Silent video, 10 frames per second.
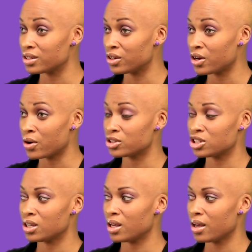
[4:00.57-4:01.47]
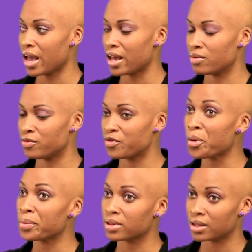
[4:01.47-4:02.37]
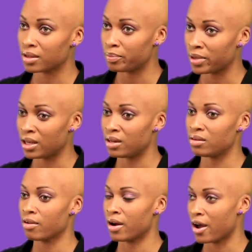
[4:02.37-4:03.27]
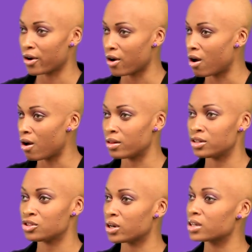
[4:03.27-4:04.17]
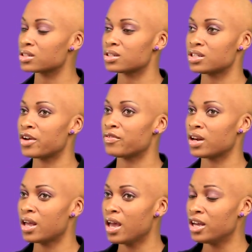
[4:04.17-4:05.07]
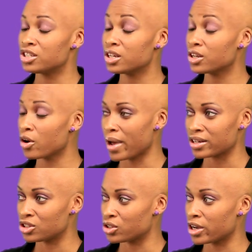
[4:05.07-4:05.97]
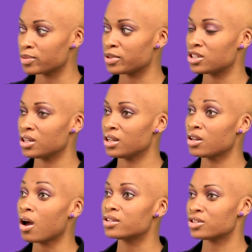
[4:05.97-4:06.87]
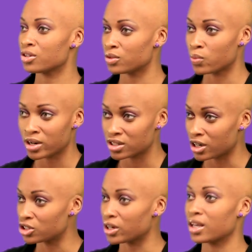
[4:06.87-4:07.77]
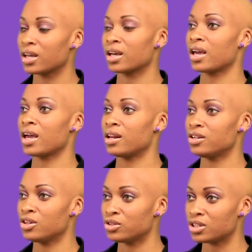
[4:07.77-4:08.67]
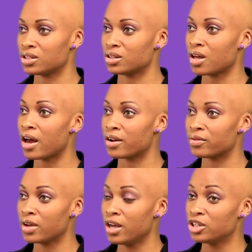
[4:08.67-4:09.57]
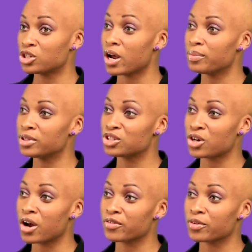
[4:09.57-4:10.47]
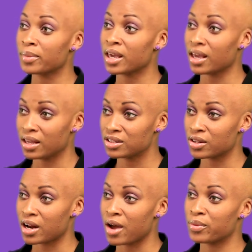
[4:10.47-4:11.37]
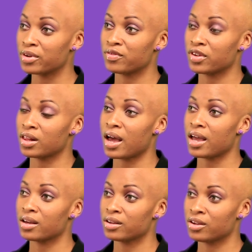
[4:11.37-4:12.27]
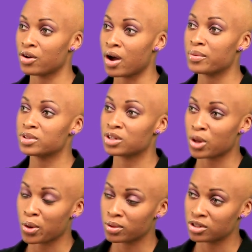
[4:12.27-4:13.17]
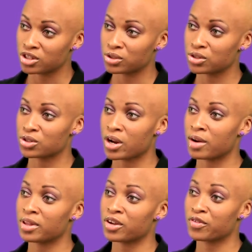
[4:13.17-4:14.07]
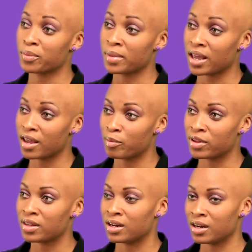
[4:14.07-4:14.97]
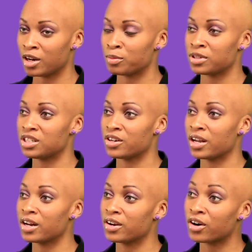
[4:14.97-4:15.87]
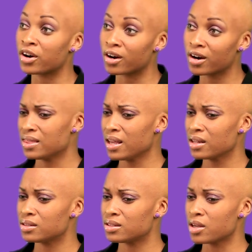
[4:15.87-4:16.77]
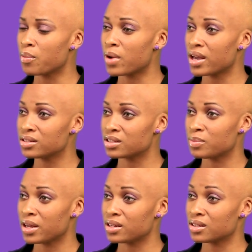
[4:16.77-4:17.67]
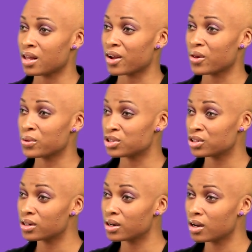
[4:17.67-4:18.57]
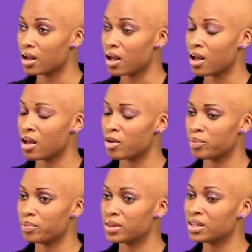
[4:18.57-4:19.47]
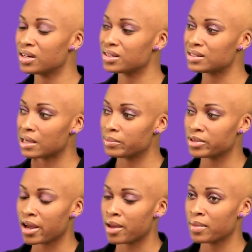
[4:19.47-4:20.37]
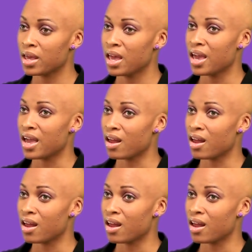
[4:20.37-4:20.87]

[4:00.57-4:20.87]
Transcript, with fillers: You know, she had formerly been on alcohol and drugs and stuff, and she didn't go back to drugs, but she it caused her to want to start drinking again. And you know, just the thought of trying to be strong for me so that I wouldn't feel like you know I was alone, and so she was trying to be there for me, but then it ended up deteriorating her. I think in some ways it's made us a lot closer, um, but then at the same time,